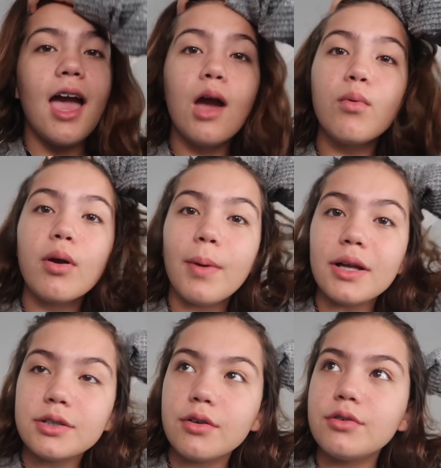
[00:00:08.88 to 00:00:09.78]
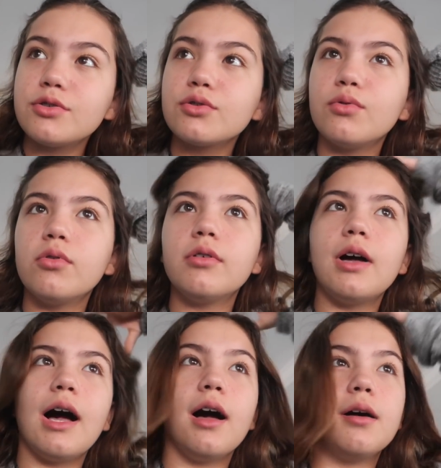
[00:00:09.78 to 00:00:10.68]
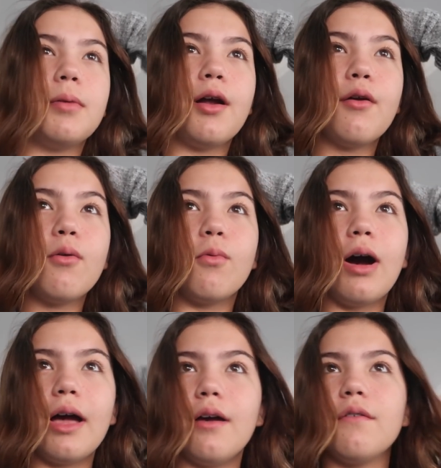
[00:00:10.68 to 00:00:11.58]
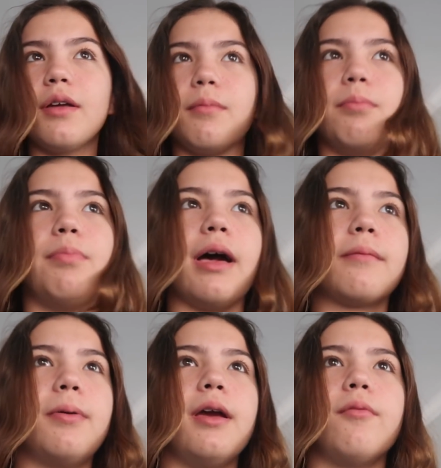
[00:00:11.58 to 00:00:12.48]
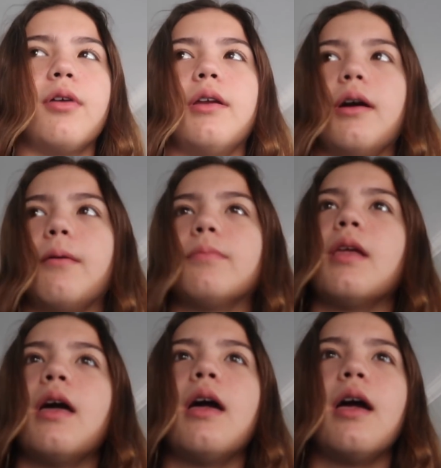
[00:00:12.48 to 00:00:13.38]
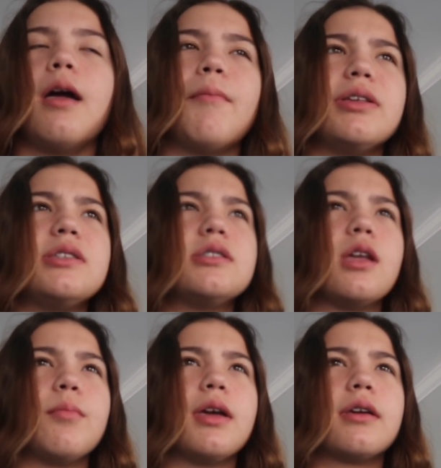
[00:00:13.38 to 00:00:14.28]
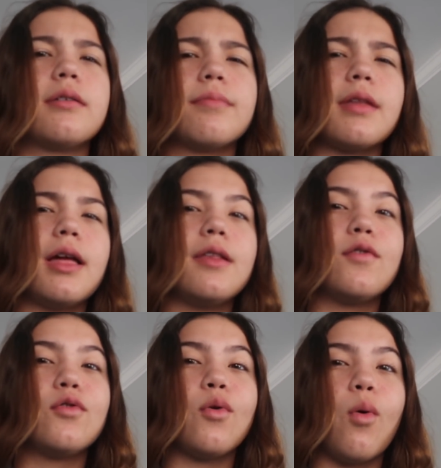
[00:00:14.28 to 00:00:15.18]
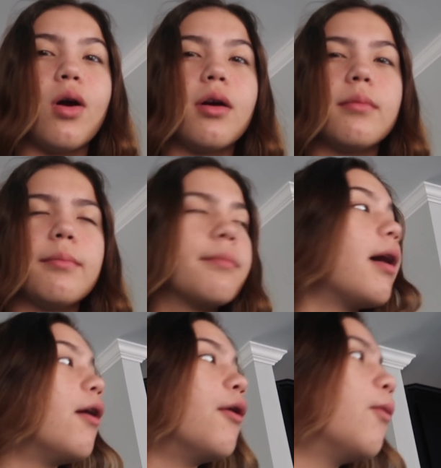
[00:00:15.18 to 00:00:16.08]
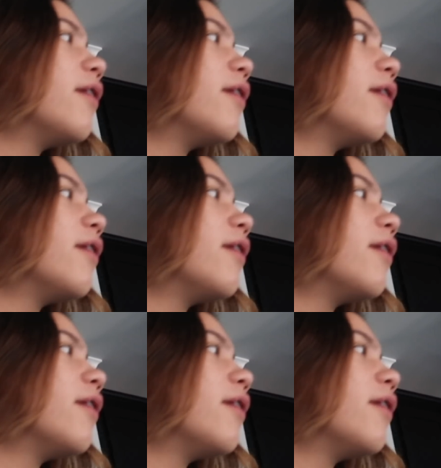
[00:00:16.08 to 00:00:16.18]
and we're about to go to school. I don't know why I have like back pain right now. My stomach sore. I don't know